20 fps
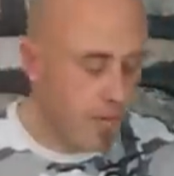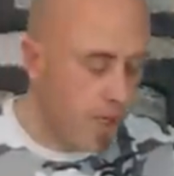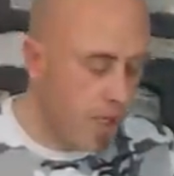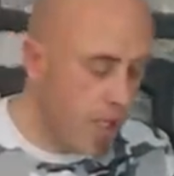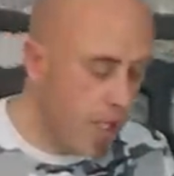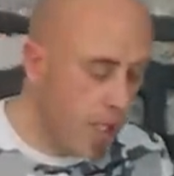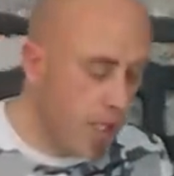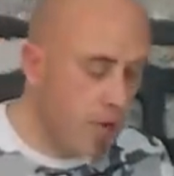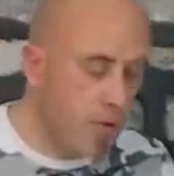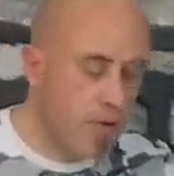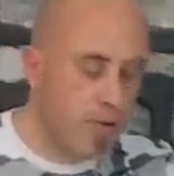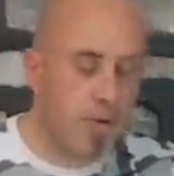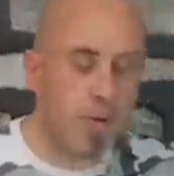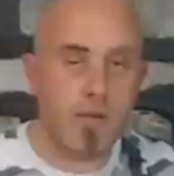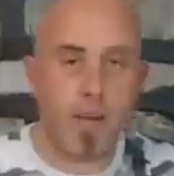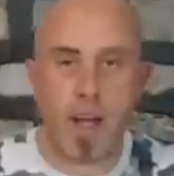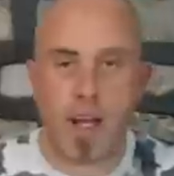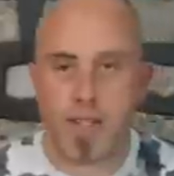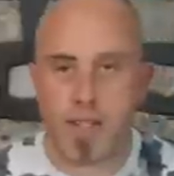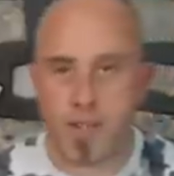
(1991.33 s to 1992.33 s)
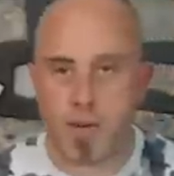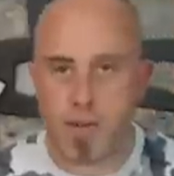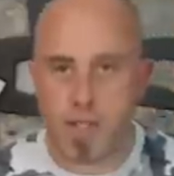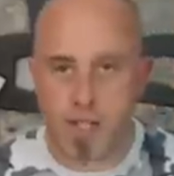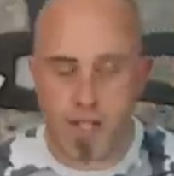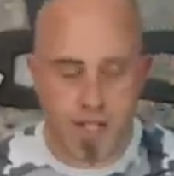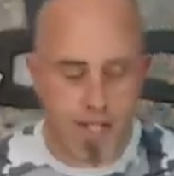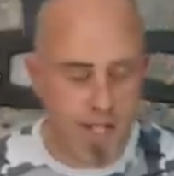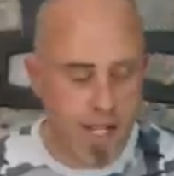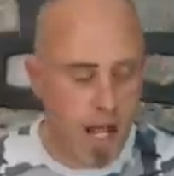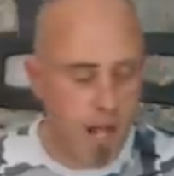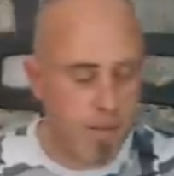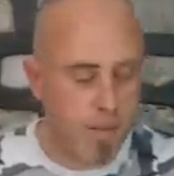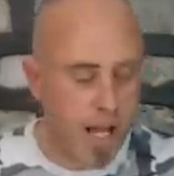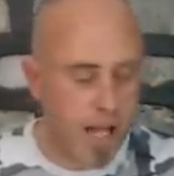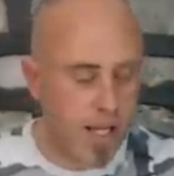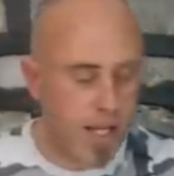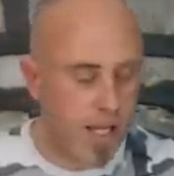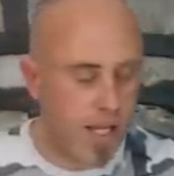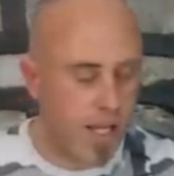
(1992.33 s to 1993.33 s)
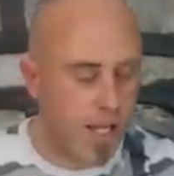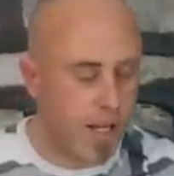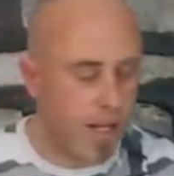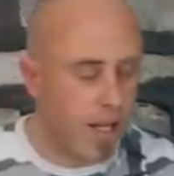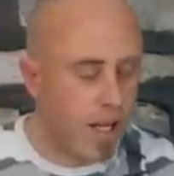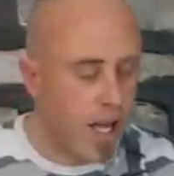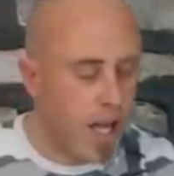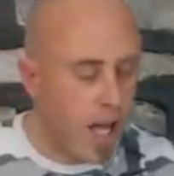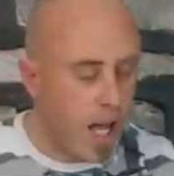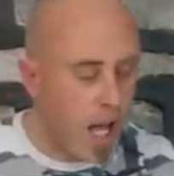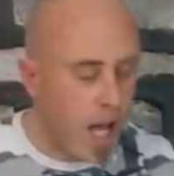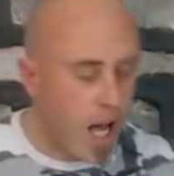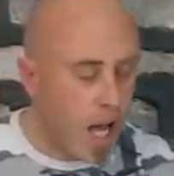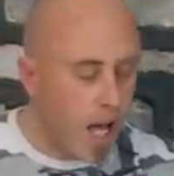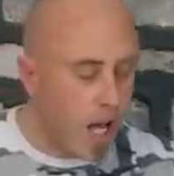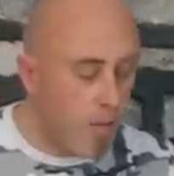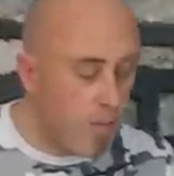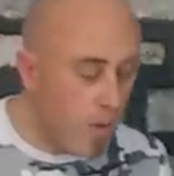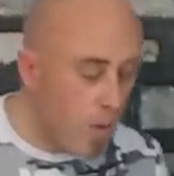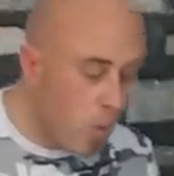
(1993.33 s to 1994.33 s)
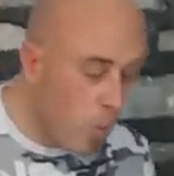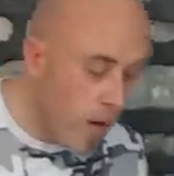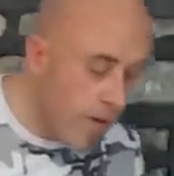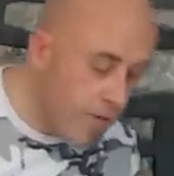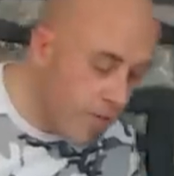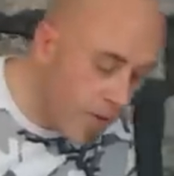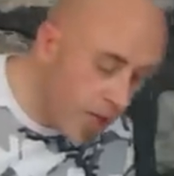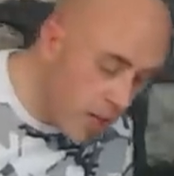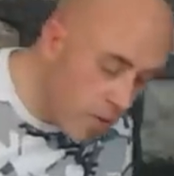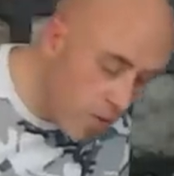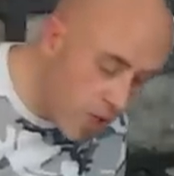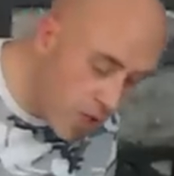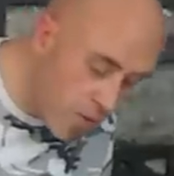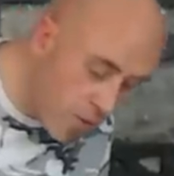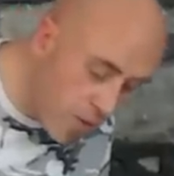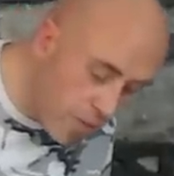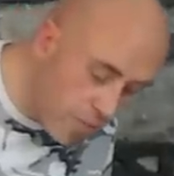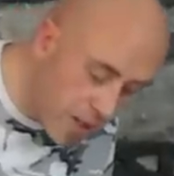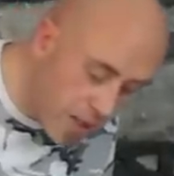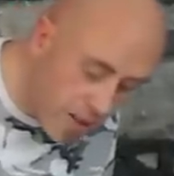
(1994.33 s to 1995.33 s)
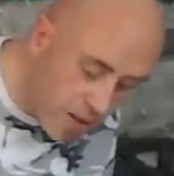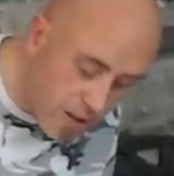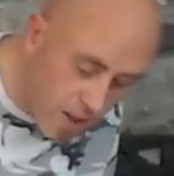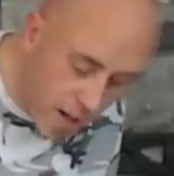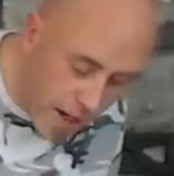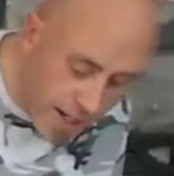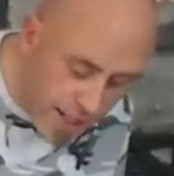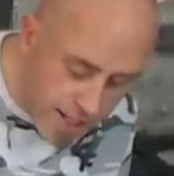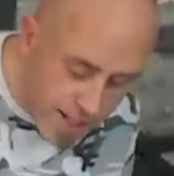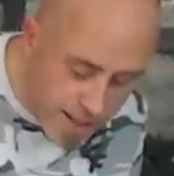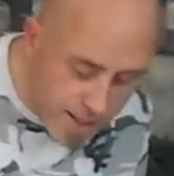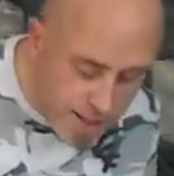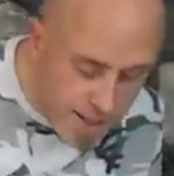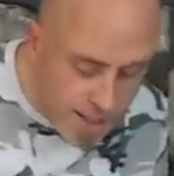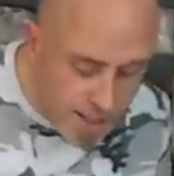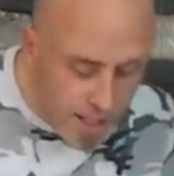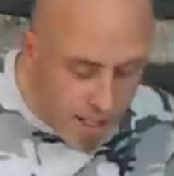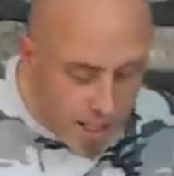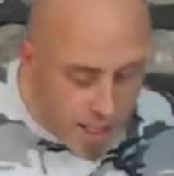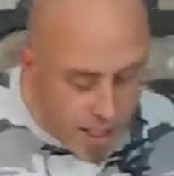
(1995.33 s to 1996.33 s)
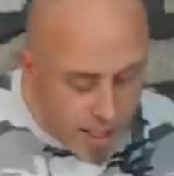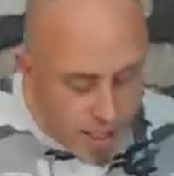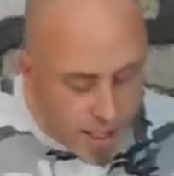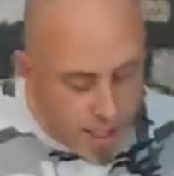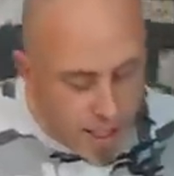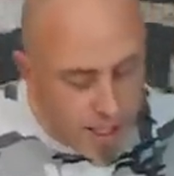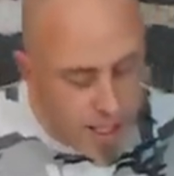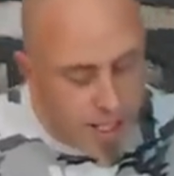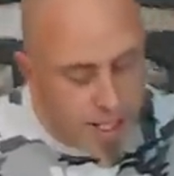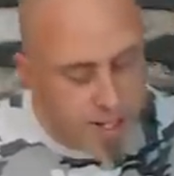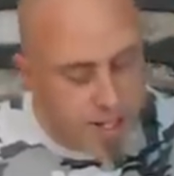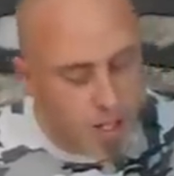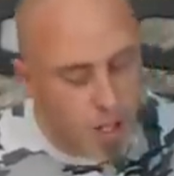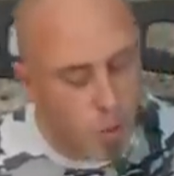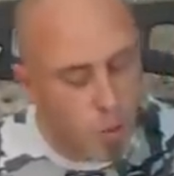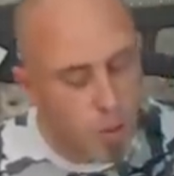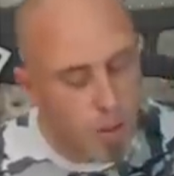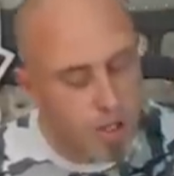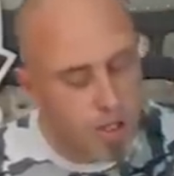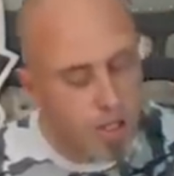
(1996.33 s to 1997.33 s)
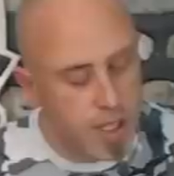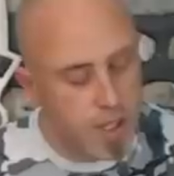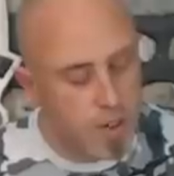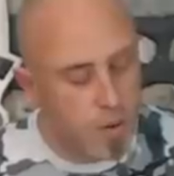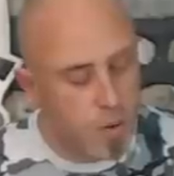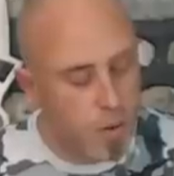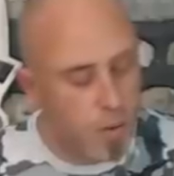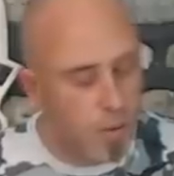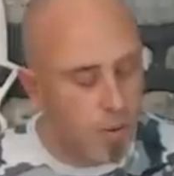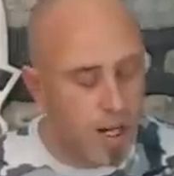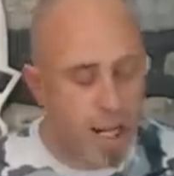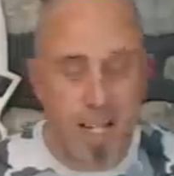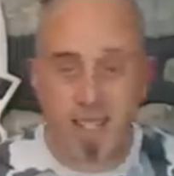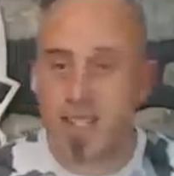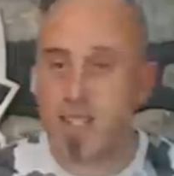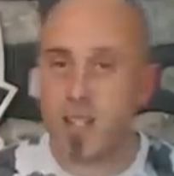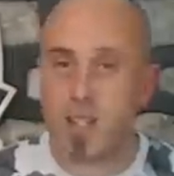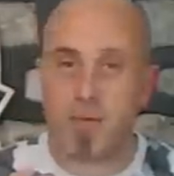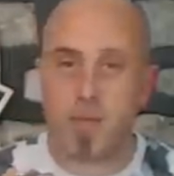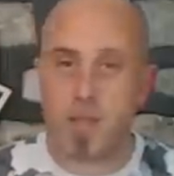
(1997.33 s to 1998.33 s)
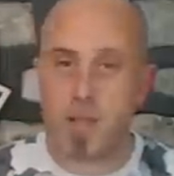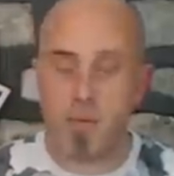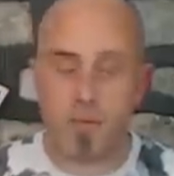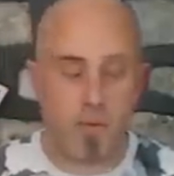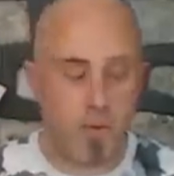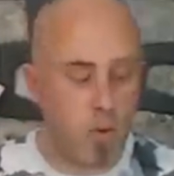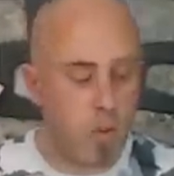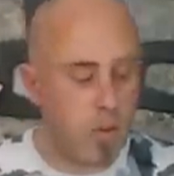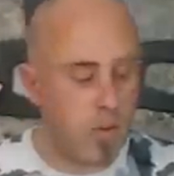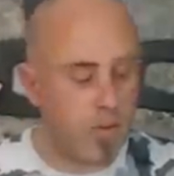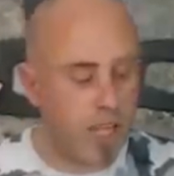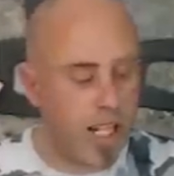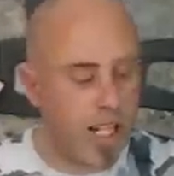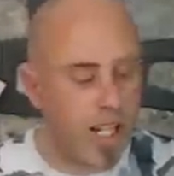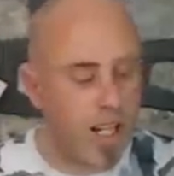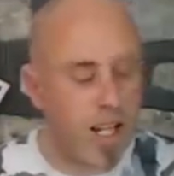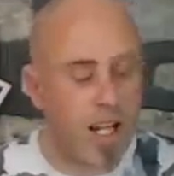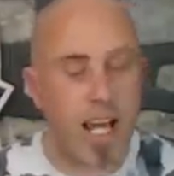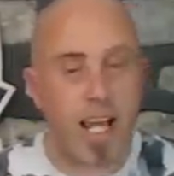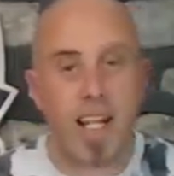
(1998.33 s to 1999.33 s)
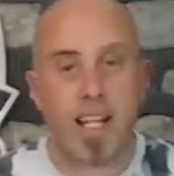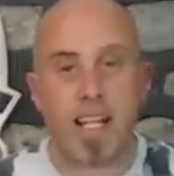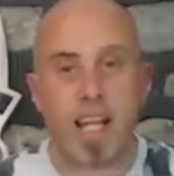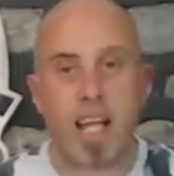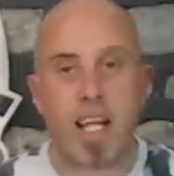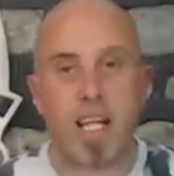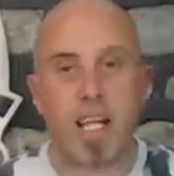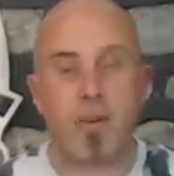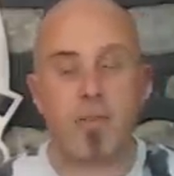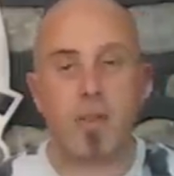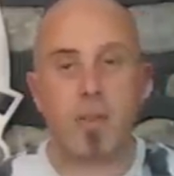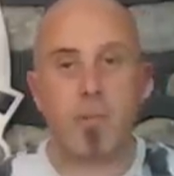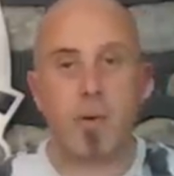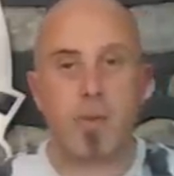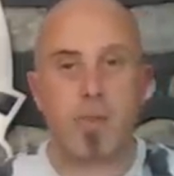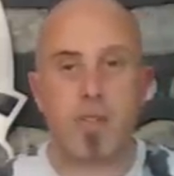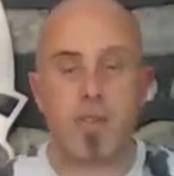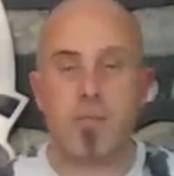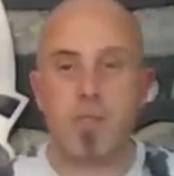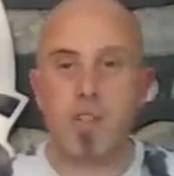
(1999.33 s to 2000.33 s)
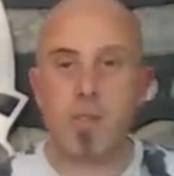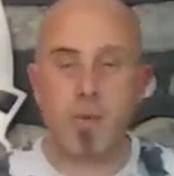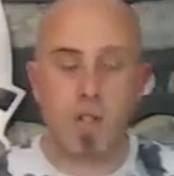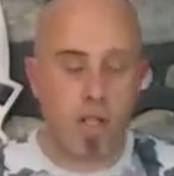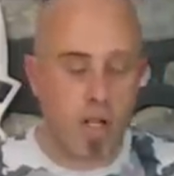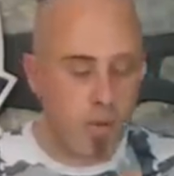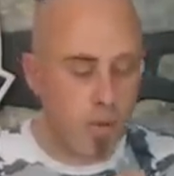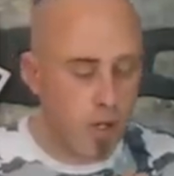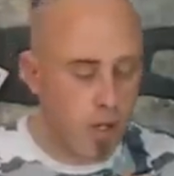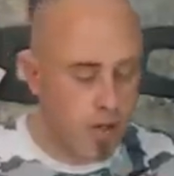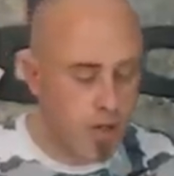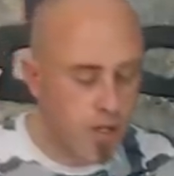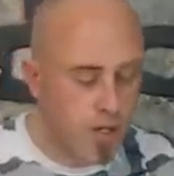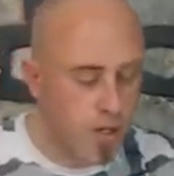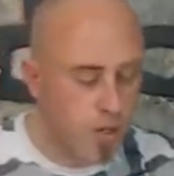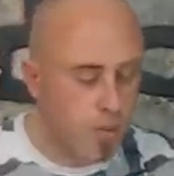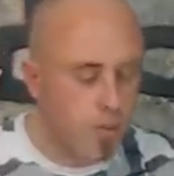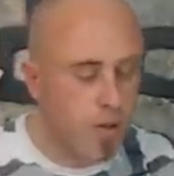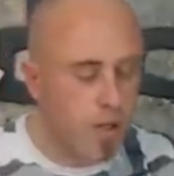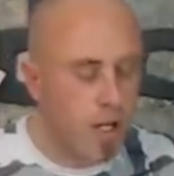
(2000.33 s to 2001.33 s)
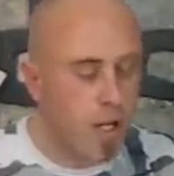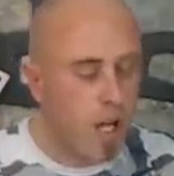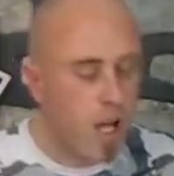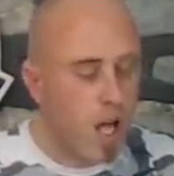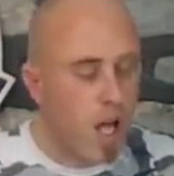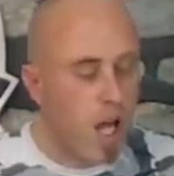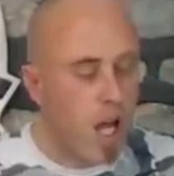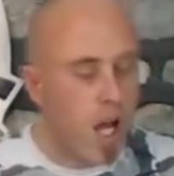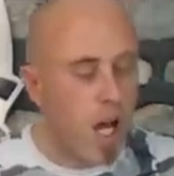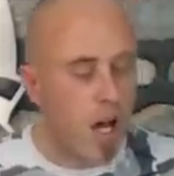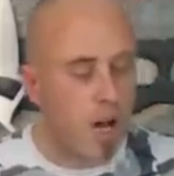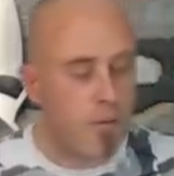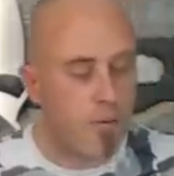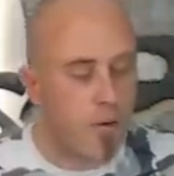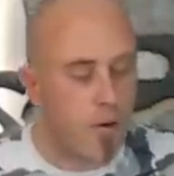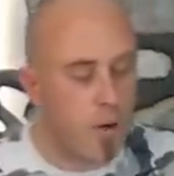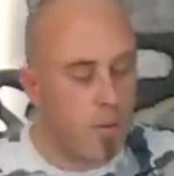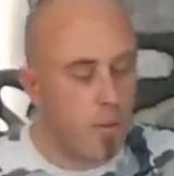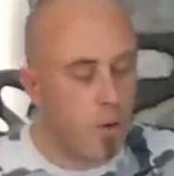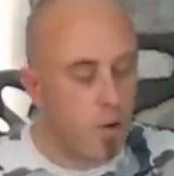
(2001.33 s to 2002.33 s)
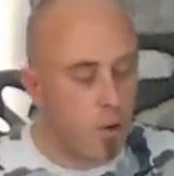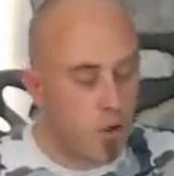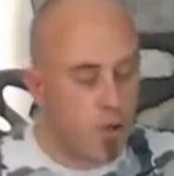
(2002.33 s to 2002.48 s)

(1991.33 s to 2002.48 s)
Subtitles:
Eagle Tree Vector, which is sat back here. And one thing which would have been nice to see is a wooden or plastic of some form of inlay down here on the bottom, so we know we've got a super firm or